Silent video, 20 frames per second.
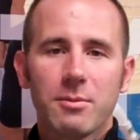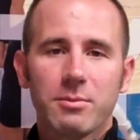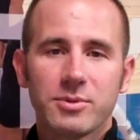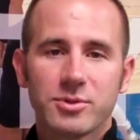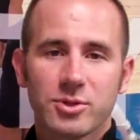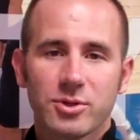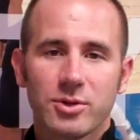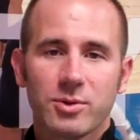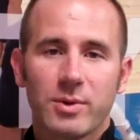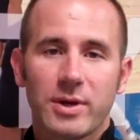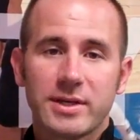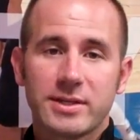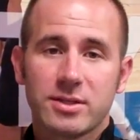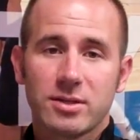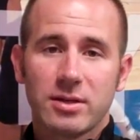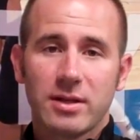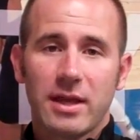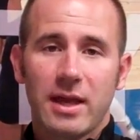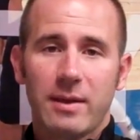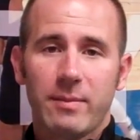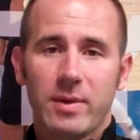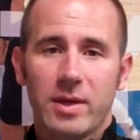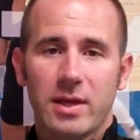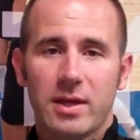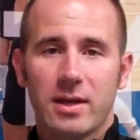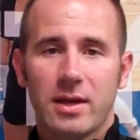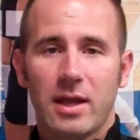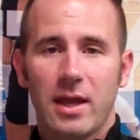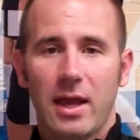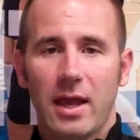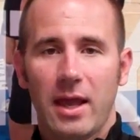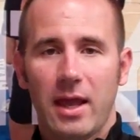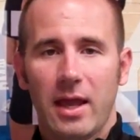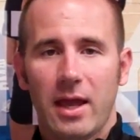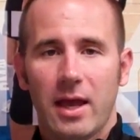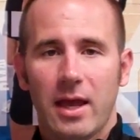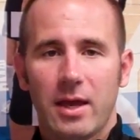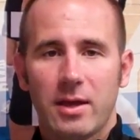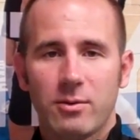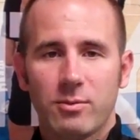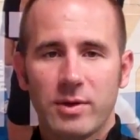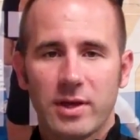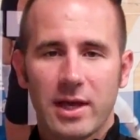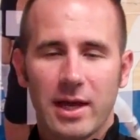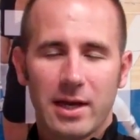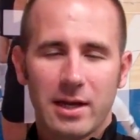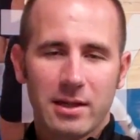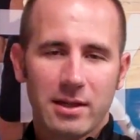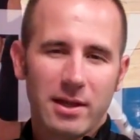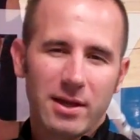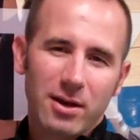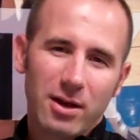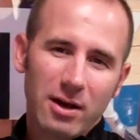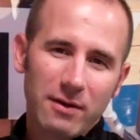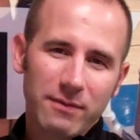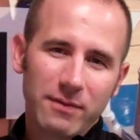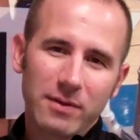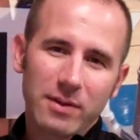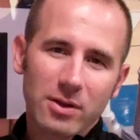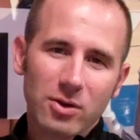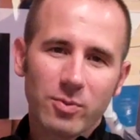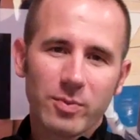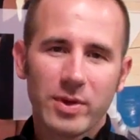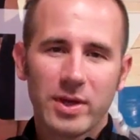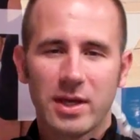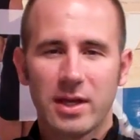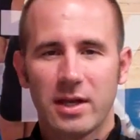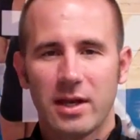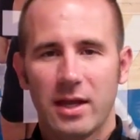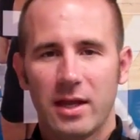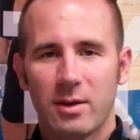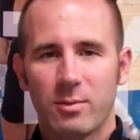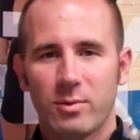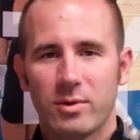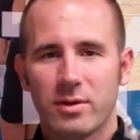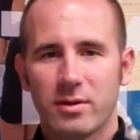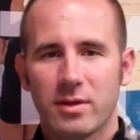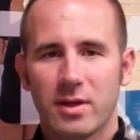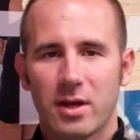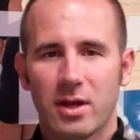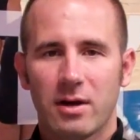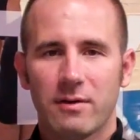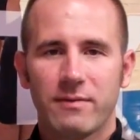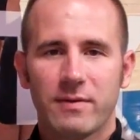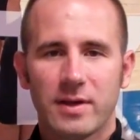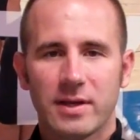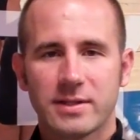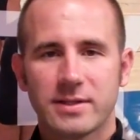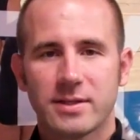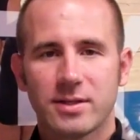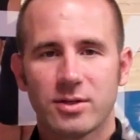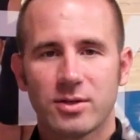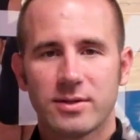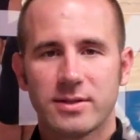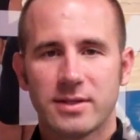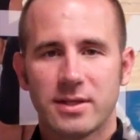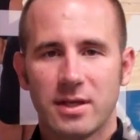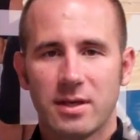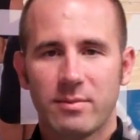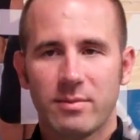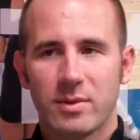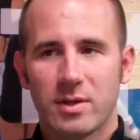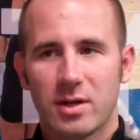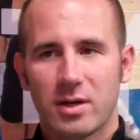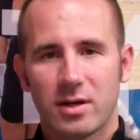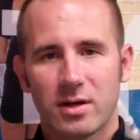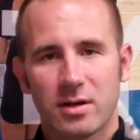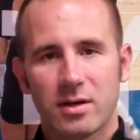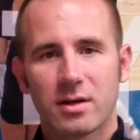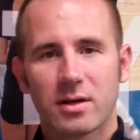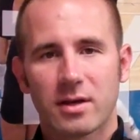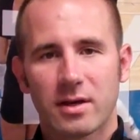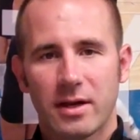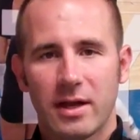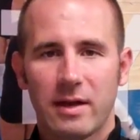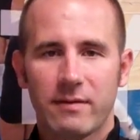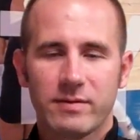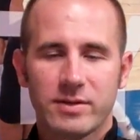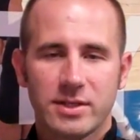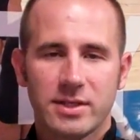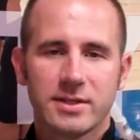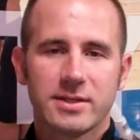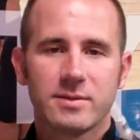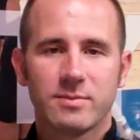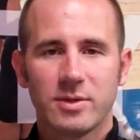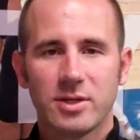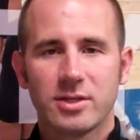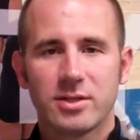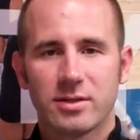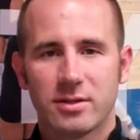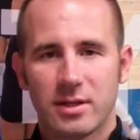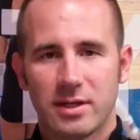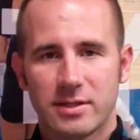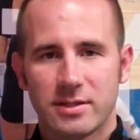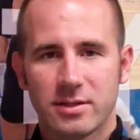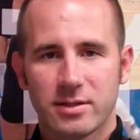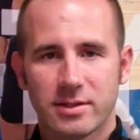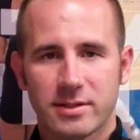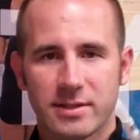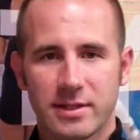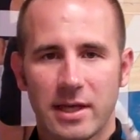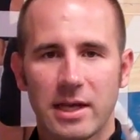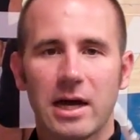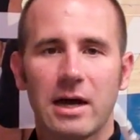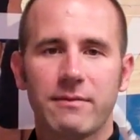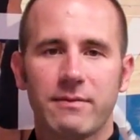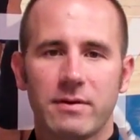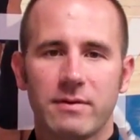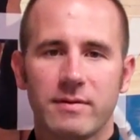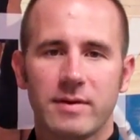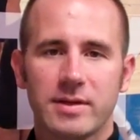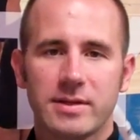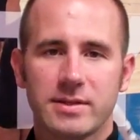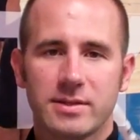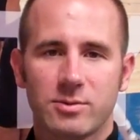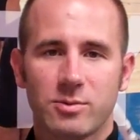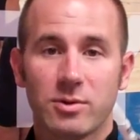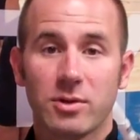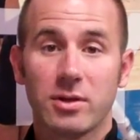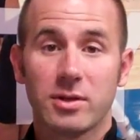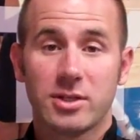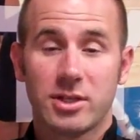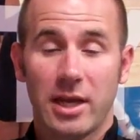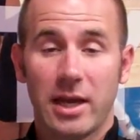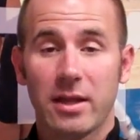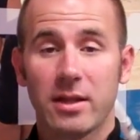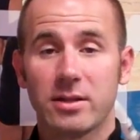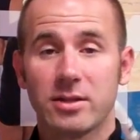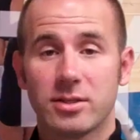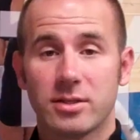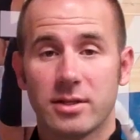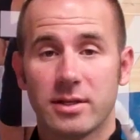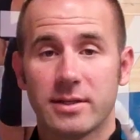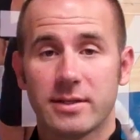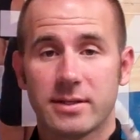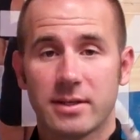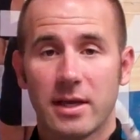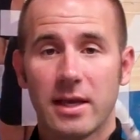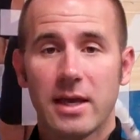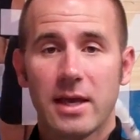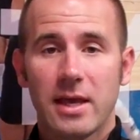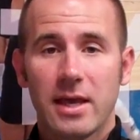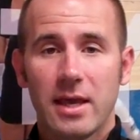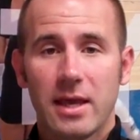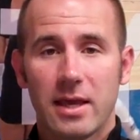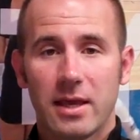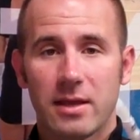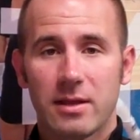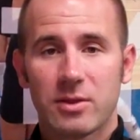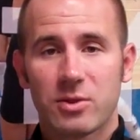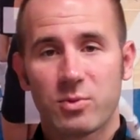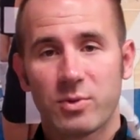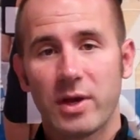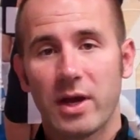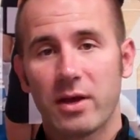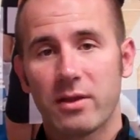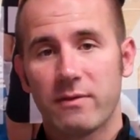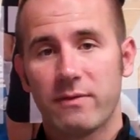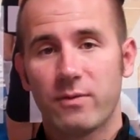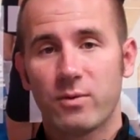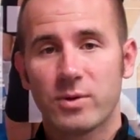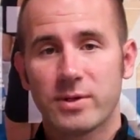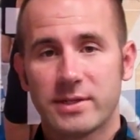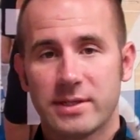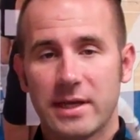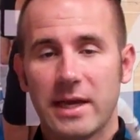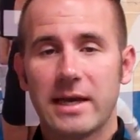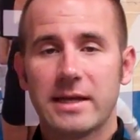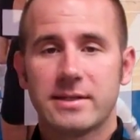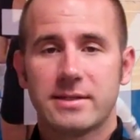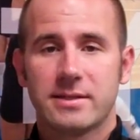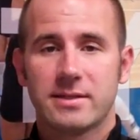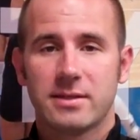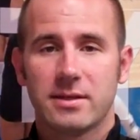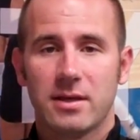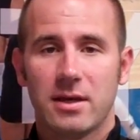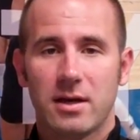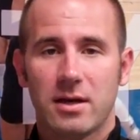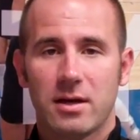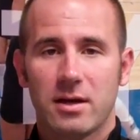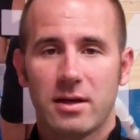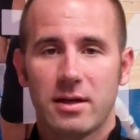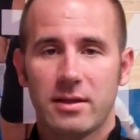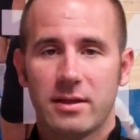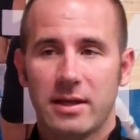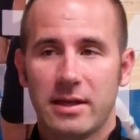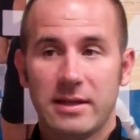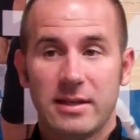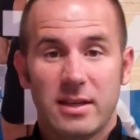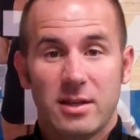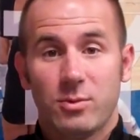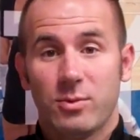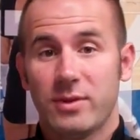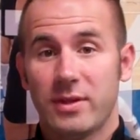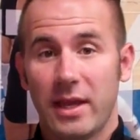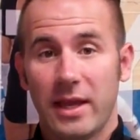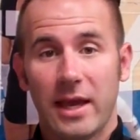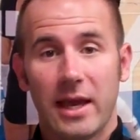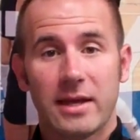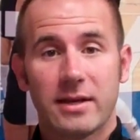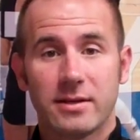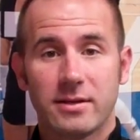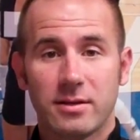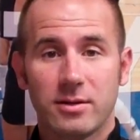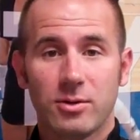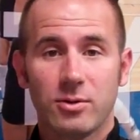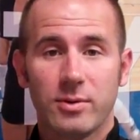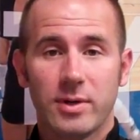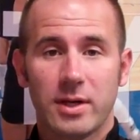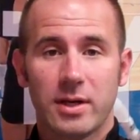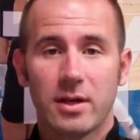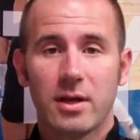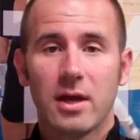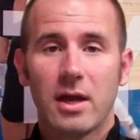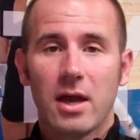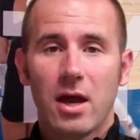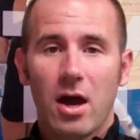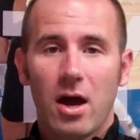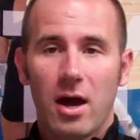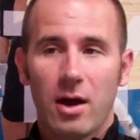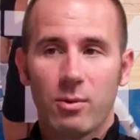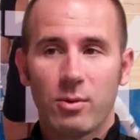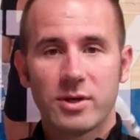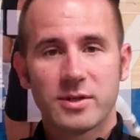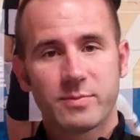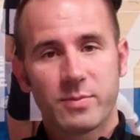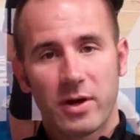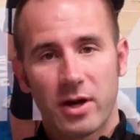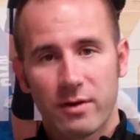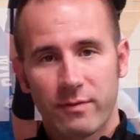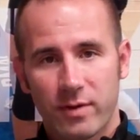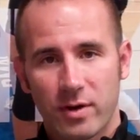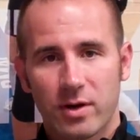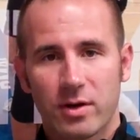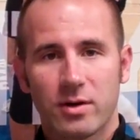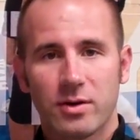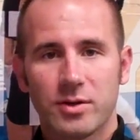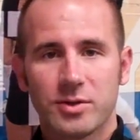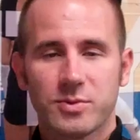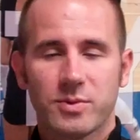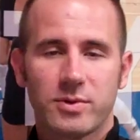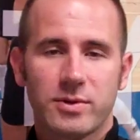Missouri Western came in, and we kind of let off a little bit, and when you let off against a good team, they're going to have a chance to beat you, and they took a set off of us and really challenged us in 3 out of the 4 sets, and they did what they had to do, and I was proud of our girls.